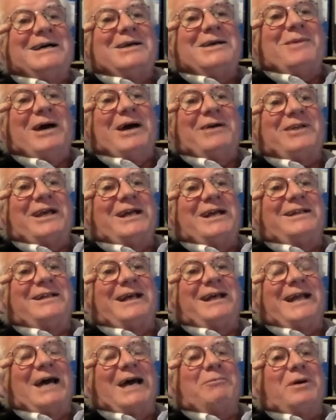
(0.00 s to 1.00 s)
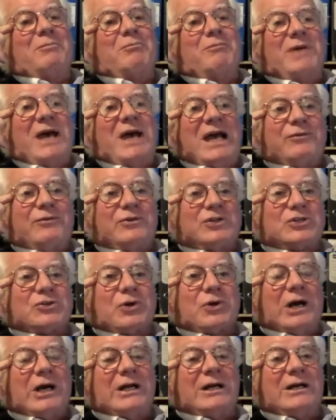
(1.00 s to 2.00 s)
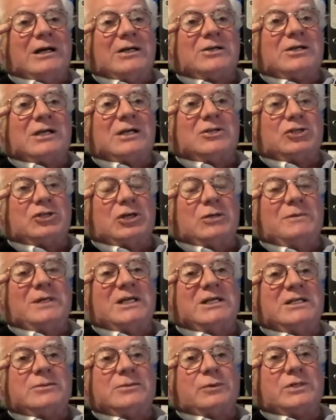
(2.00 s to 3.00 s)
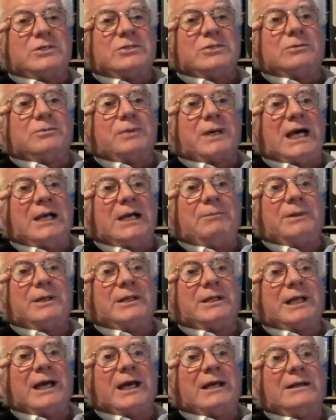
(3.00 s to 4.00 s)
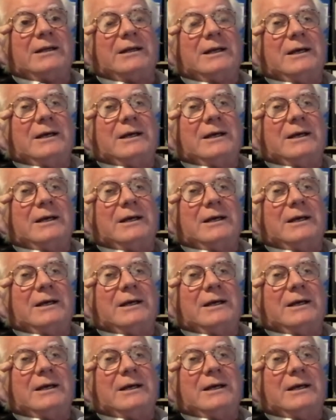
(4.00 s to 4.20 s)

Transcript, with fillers: I have to edit that out, but Manfred Schroeder assumed in his original paper that